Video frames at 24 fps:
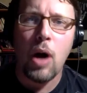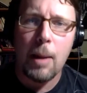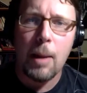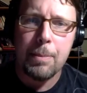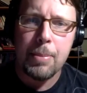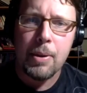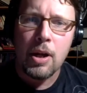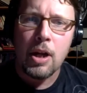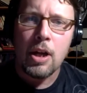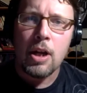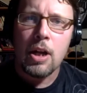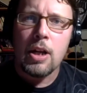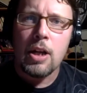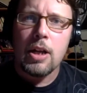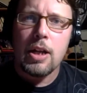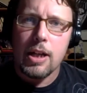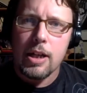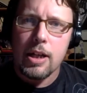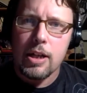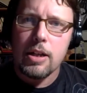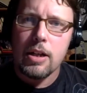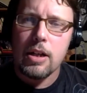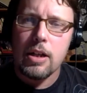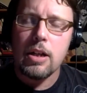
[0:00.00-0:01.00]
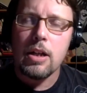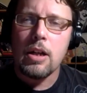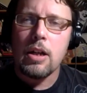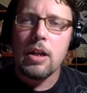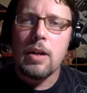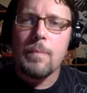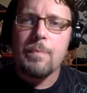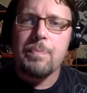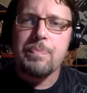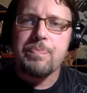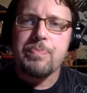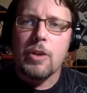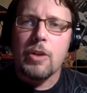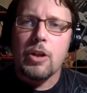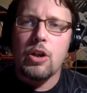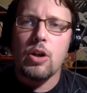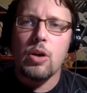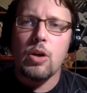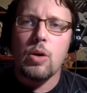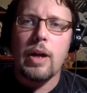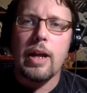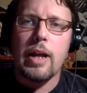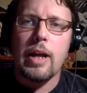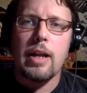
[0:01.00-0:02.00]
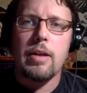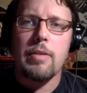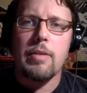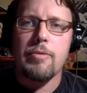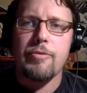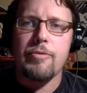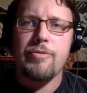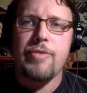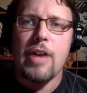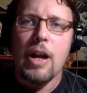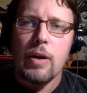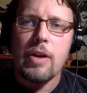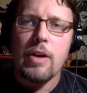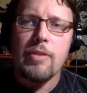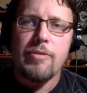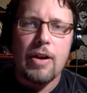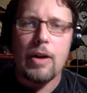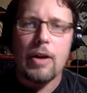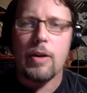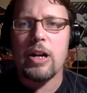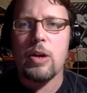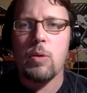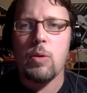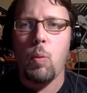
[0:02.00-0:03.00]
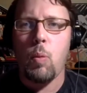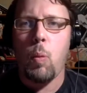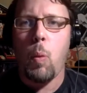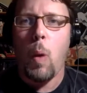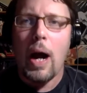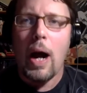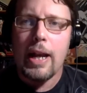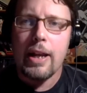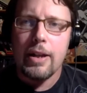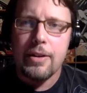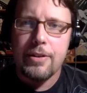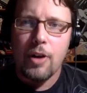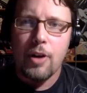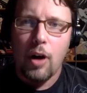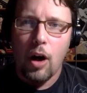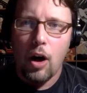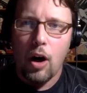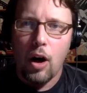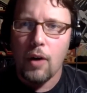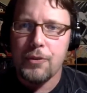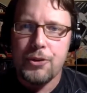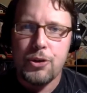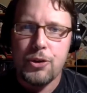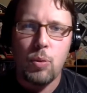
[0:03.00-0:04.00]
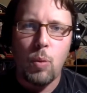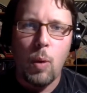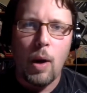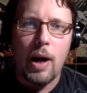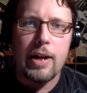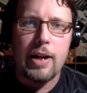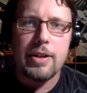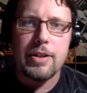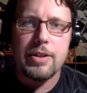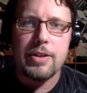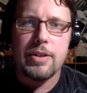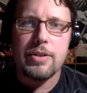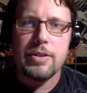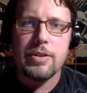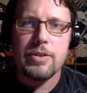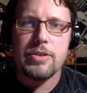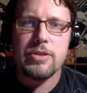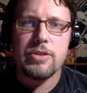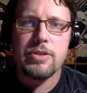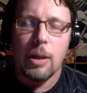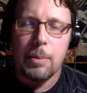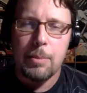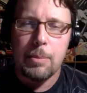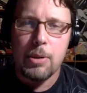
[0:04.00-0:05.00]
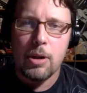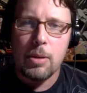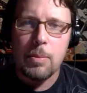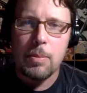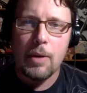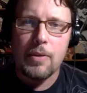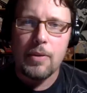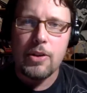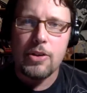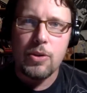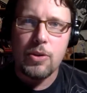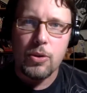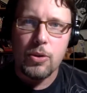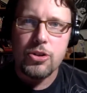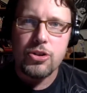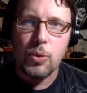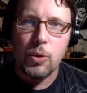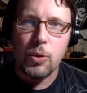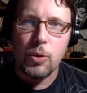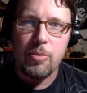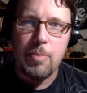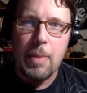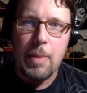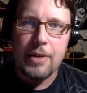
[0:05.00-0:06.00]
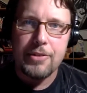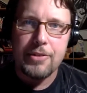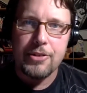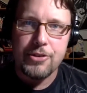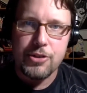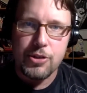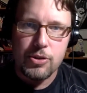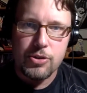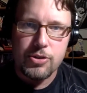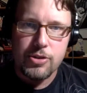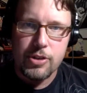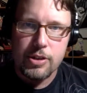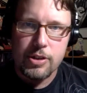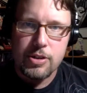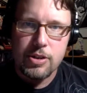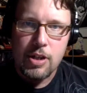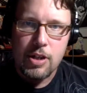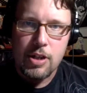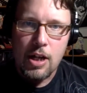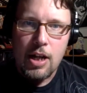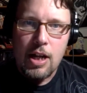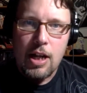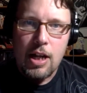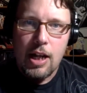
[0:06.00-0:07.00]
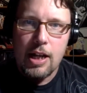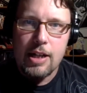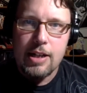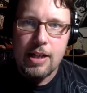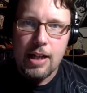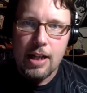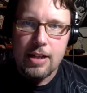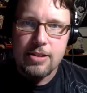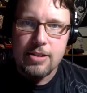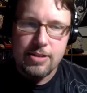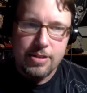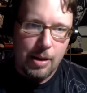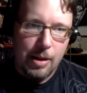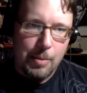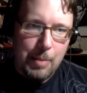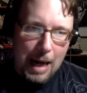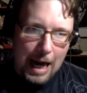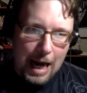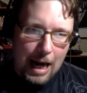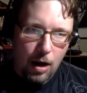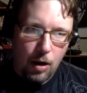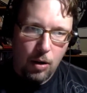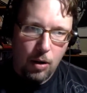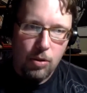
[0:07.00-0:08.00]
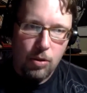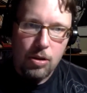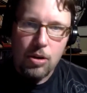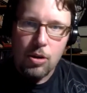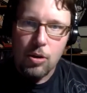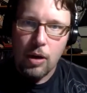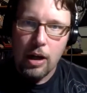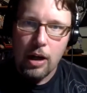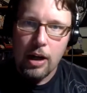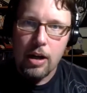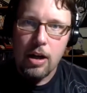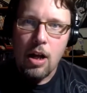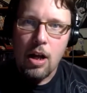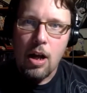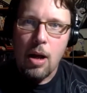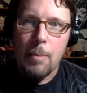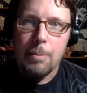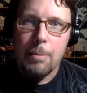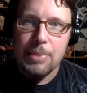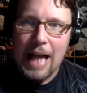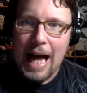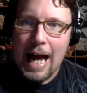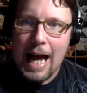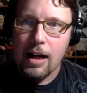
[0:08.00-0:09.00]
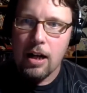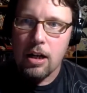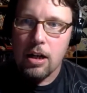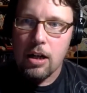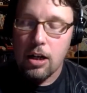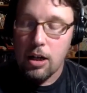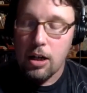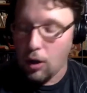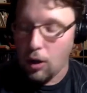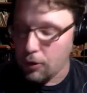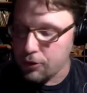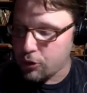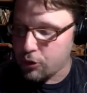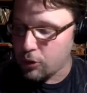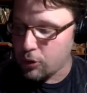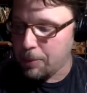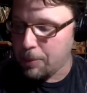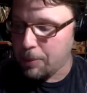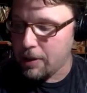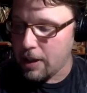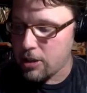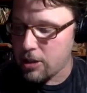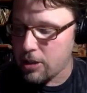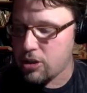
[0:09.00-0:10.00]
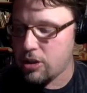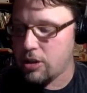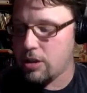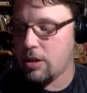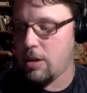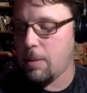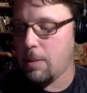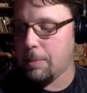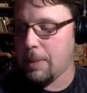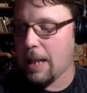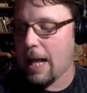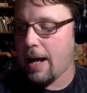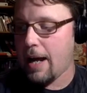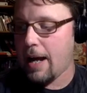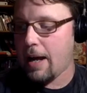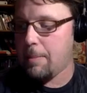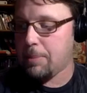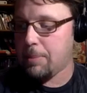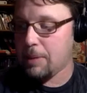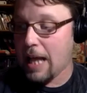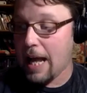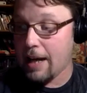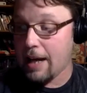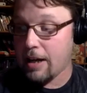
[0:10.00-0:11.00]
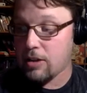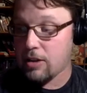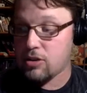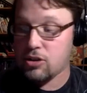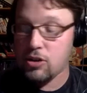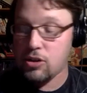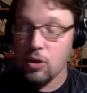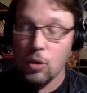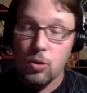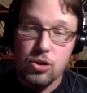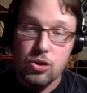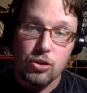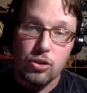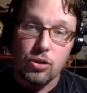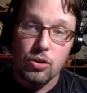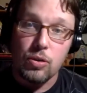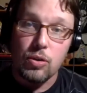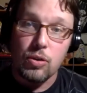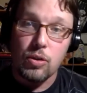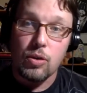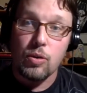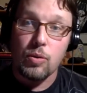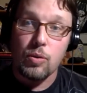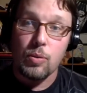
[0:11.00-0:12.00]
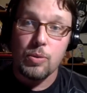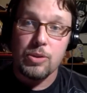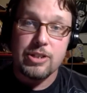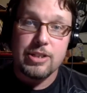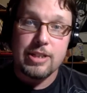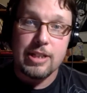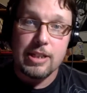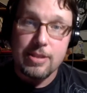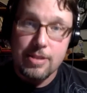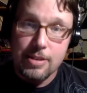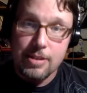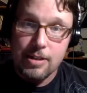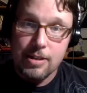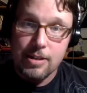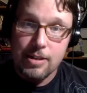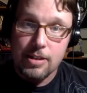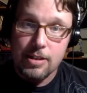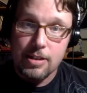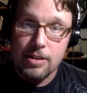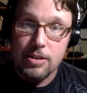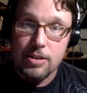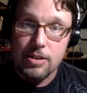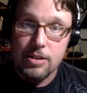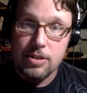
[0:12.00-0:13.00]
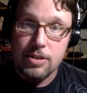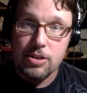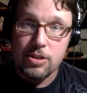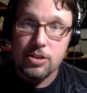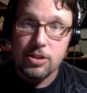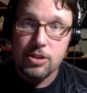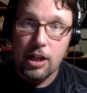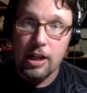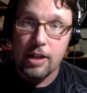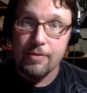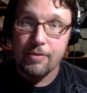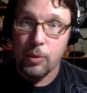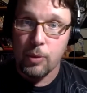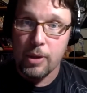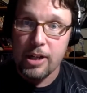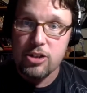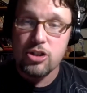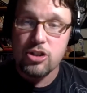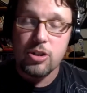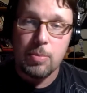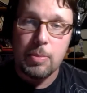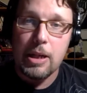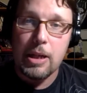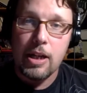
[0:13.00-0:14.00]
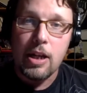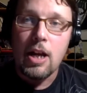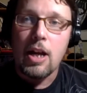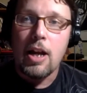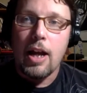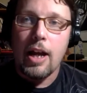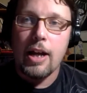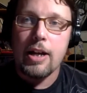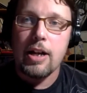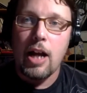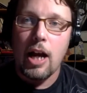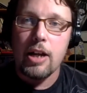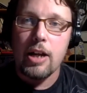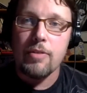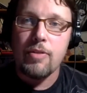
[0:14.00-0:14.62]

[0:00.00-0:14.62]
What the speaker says: up in, you know, a very, very white, all too white suburb on the North Shore of Massachusetts. And yet somehow, right, Black cultural production, Black social resistance kind of reached me and kind of,